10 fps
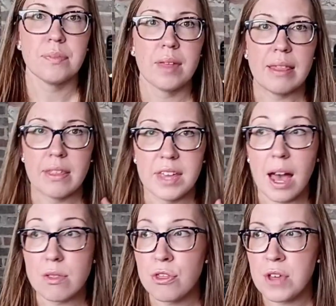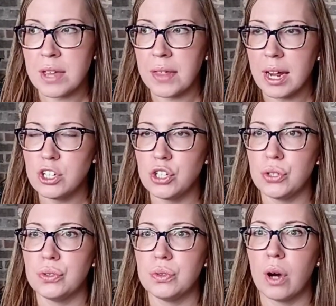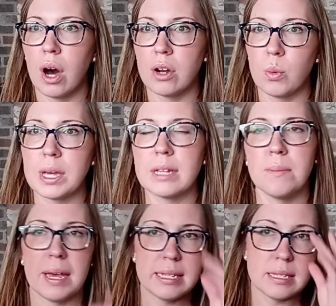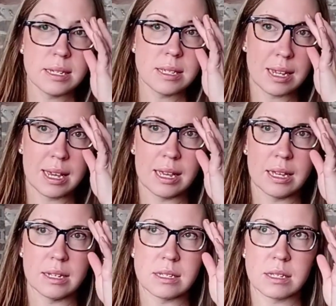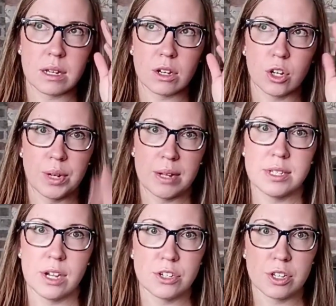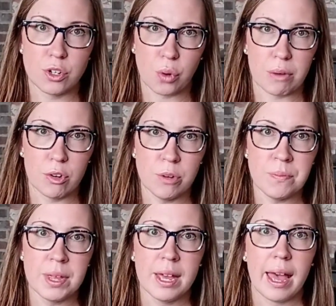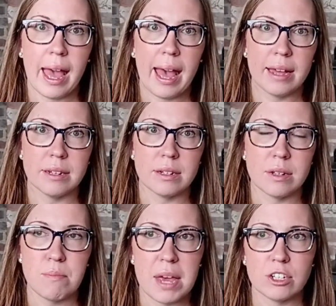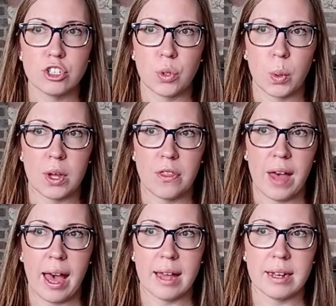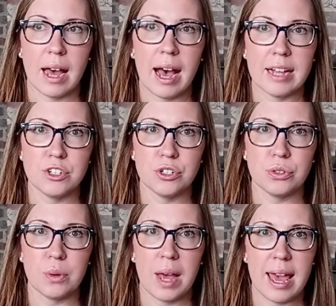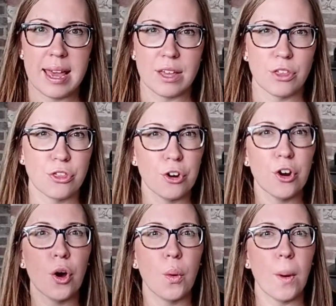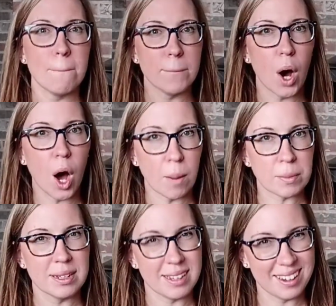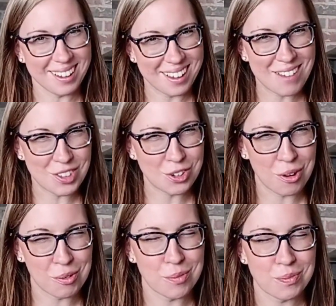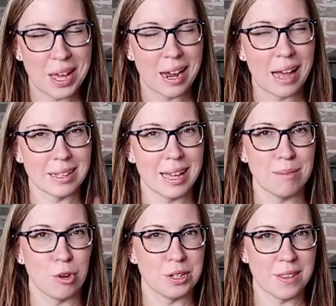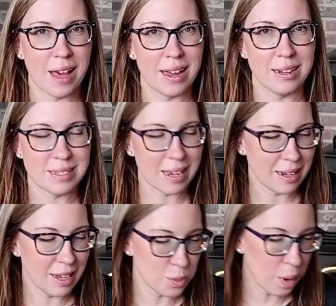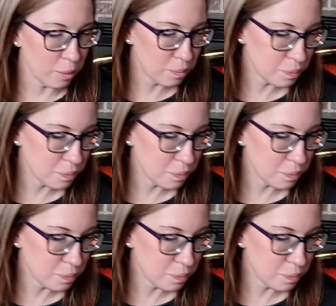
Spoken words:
And then the other thing that I do on a weekly basis is go downstairs to the toy room and make sure that I do a thorough mom cleaning of the toy room. And I'll get more into that in a second as well.